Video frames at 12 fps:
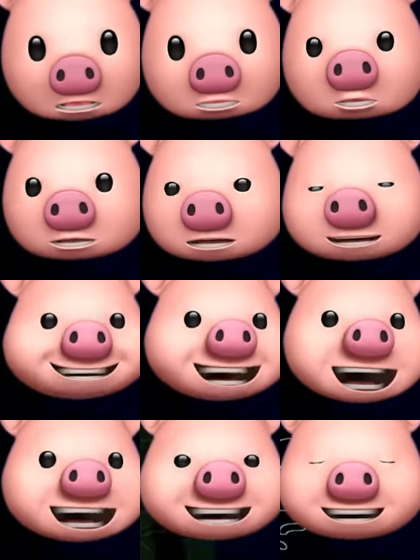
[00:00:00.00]
So this is
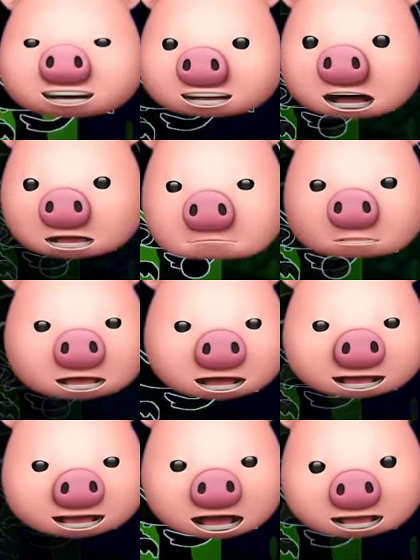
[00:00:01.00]
like this is like
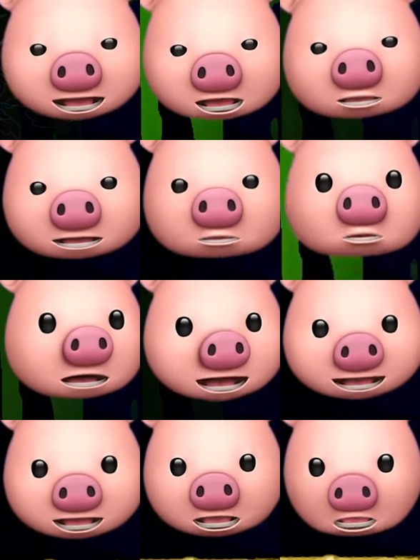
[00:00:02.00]
playing like I don't know, like
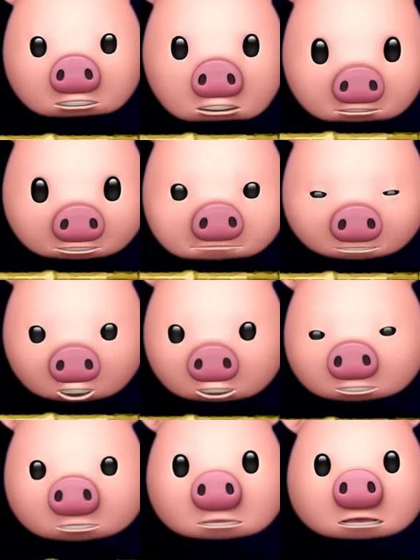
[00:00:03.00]
granny, like ghost
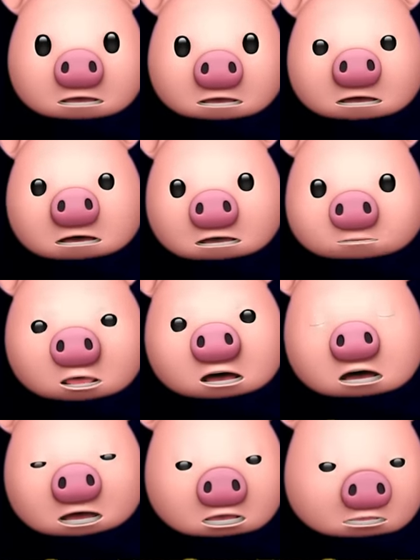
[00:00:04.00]
mode well,
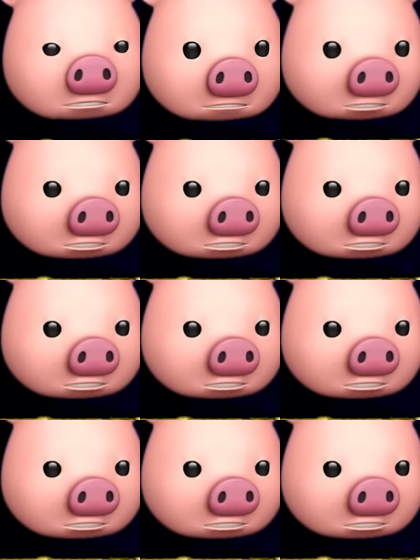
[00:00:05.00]
I don't know,